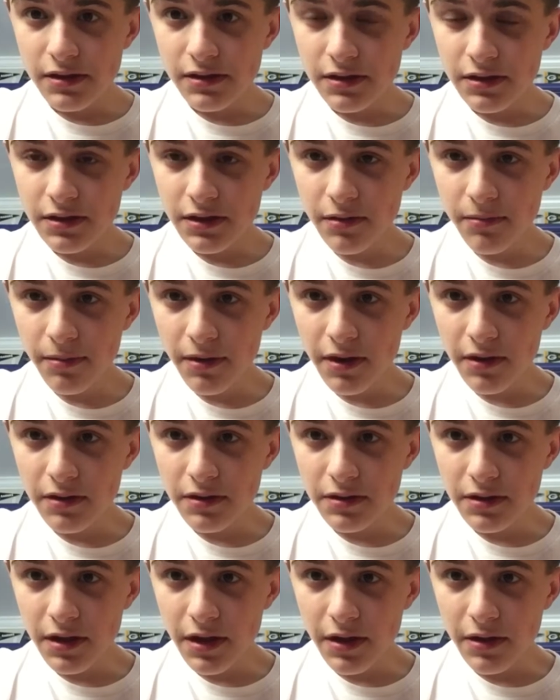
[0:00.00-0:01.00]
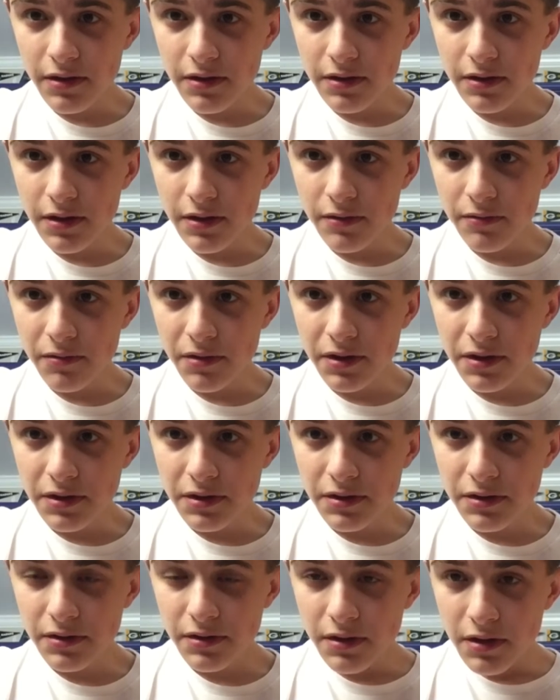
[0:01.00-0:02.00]
think about it that way,
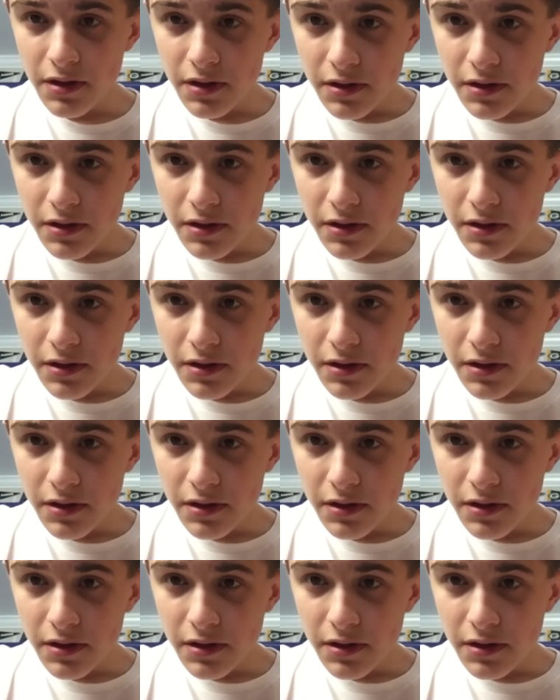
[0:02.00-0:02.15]
because